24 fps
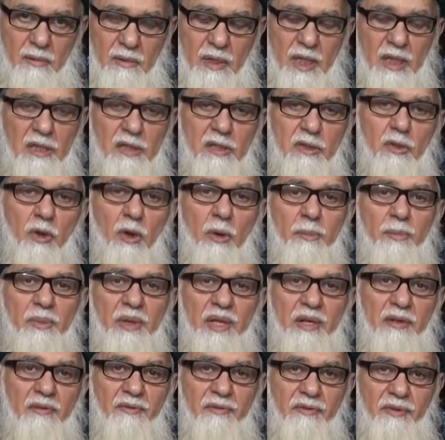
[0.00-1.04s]
There is no
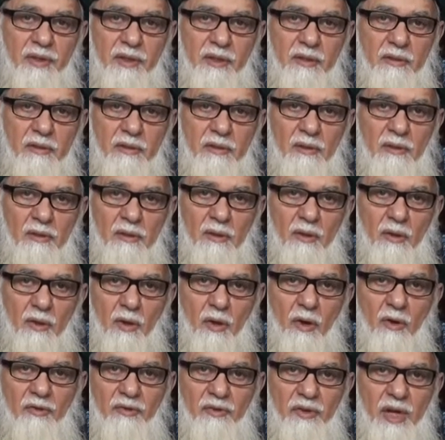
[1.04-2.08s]
benefit
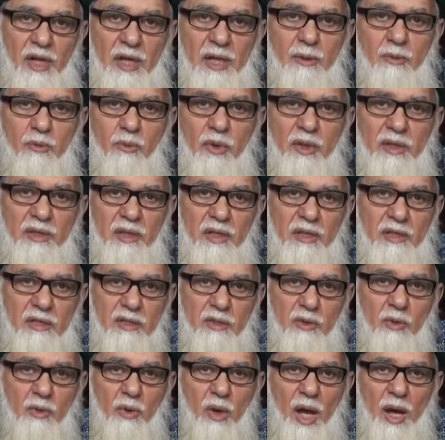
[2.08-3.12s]
of ilm when there
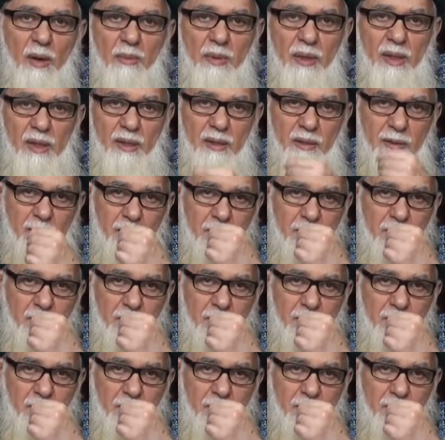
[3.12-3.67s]
is no amal.